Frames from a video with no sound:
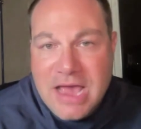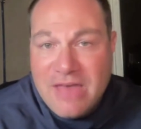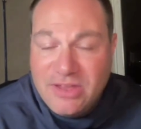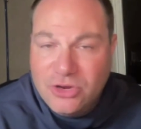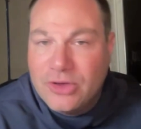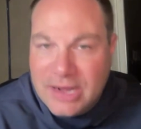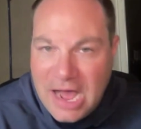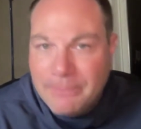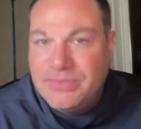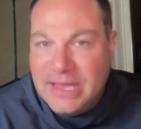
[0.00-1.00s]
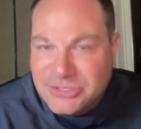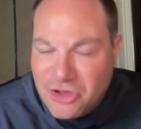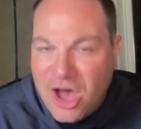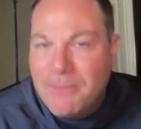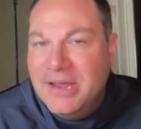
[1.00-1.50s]
and then you'll get updates
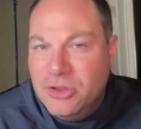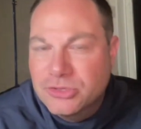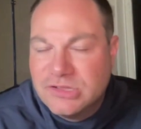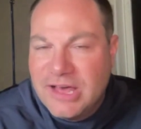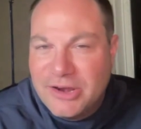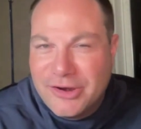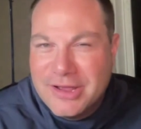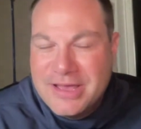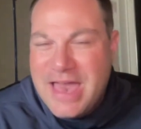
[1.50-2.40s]
on my newsletter.